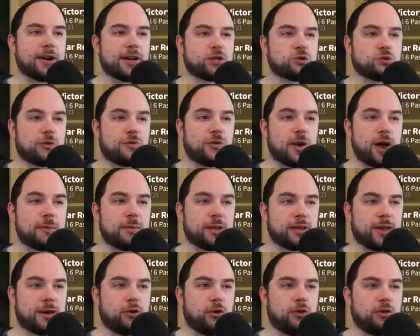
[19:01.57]
its
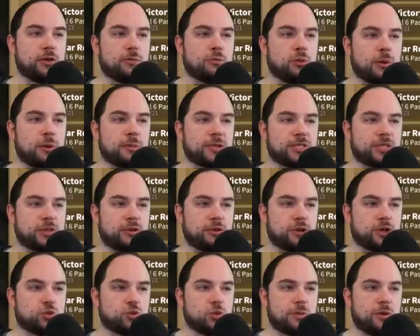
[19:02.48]
refinement level, the more
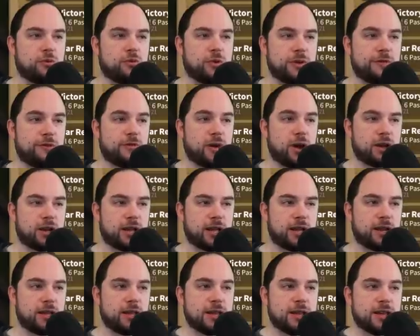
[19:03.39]
materials will be
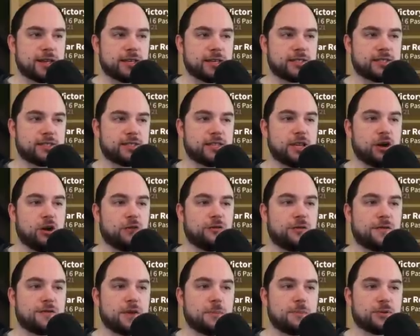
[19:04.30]
refunded, still
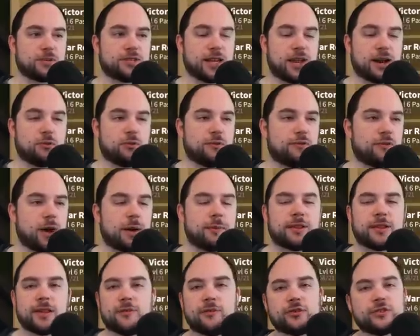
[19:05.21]
50% at
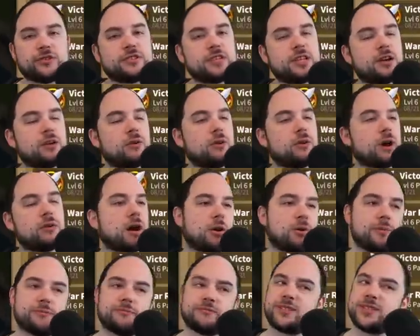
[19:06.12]
refinement level
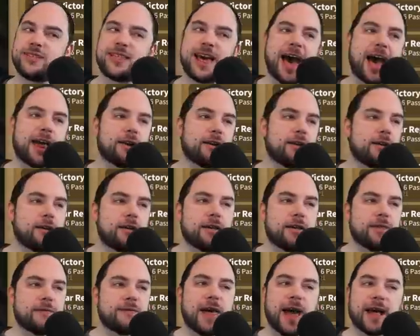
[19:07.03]
zero. See that?
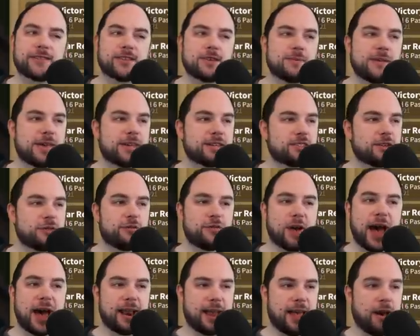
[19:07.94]
That to me is a
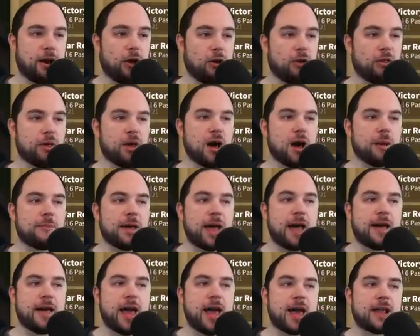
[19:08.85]
fat L. Um,
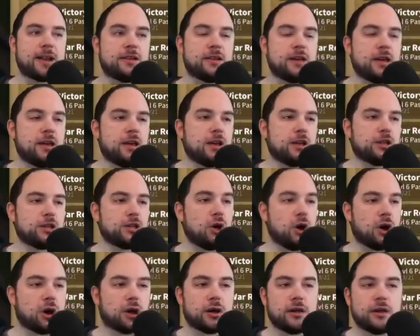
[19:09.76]
and, and
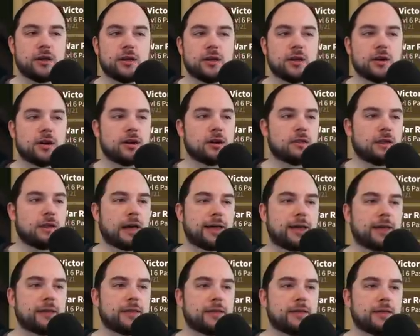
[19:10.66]
look,
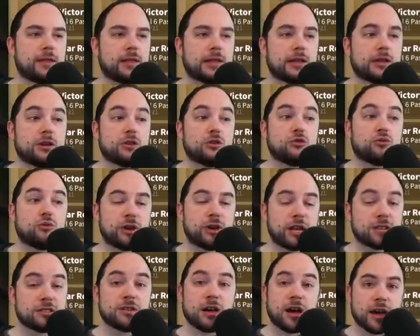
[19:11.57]
like
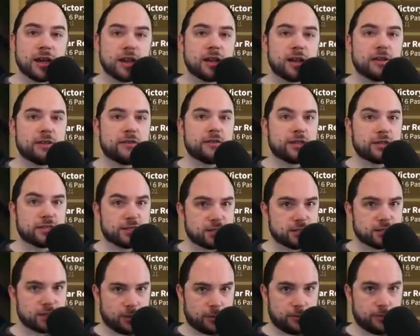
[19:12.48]
redesign the
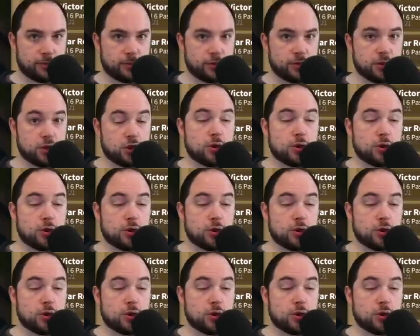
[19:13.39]
system